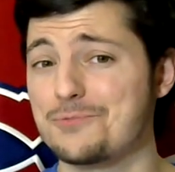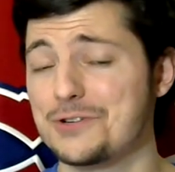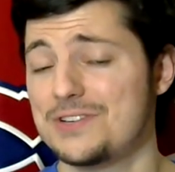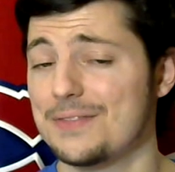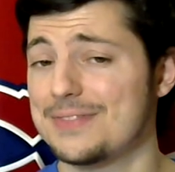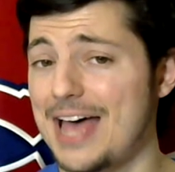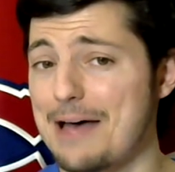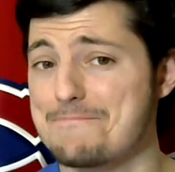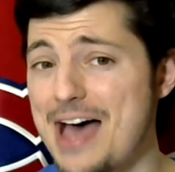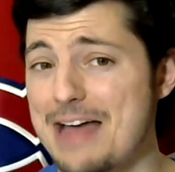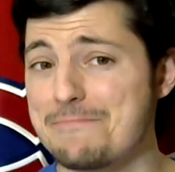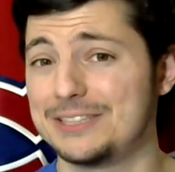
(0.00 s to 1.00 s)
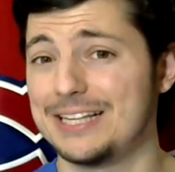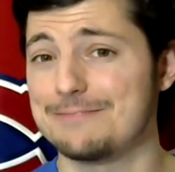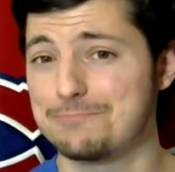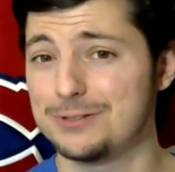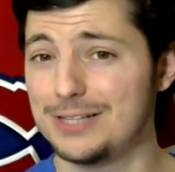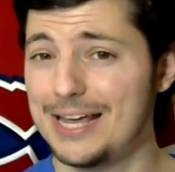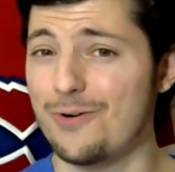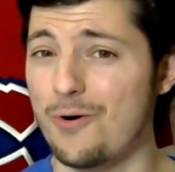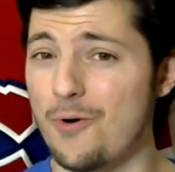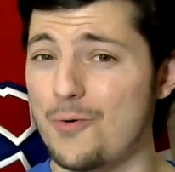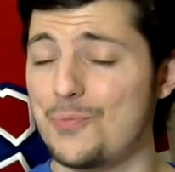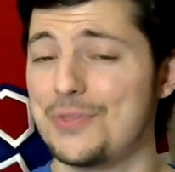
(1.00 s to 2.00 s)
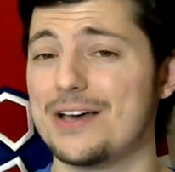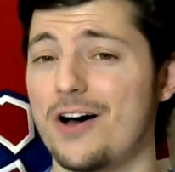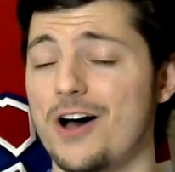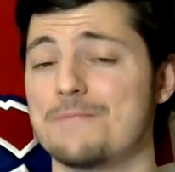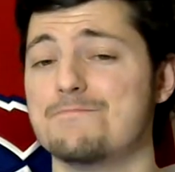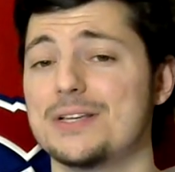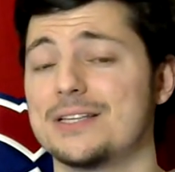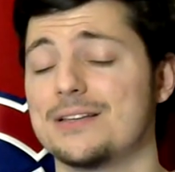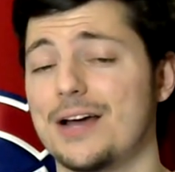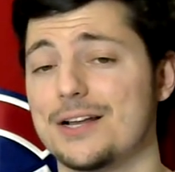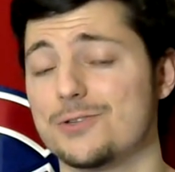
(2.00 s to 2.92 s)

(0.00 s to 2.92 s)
which is not that bad, but they play only on busy nights.